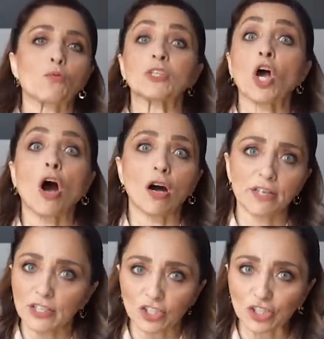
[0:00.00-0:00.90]

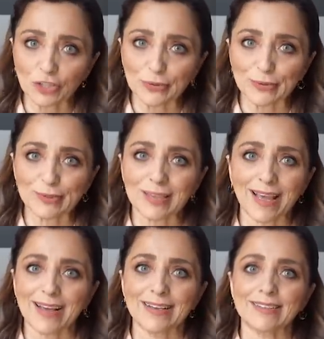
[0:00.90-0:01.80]
rattan shoes
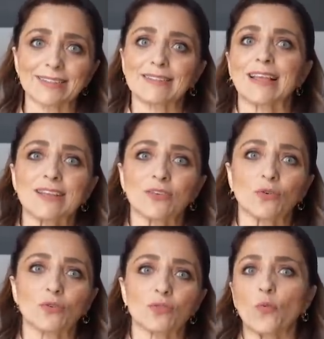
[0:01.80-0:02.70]
and
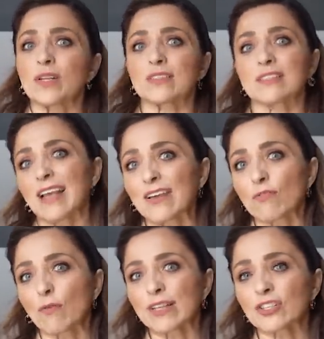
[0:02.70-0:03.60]
sandals when it's the dead
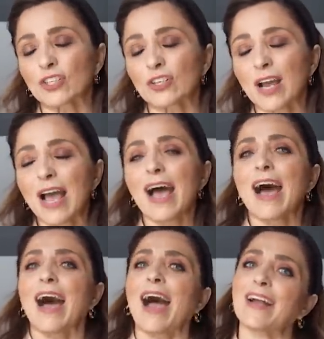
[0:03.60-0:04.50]
of winter,
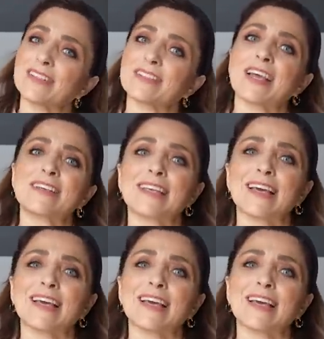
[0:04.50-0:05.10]
I just tend to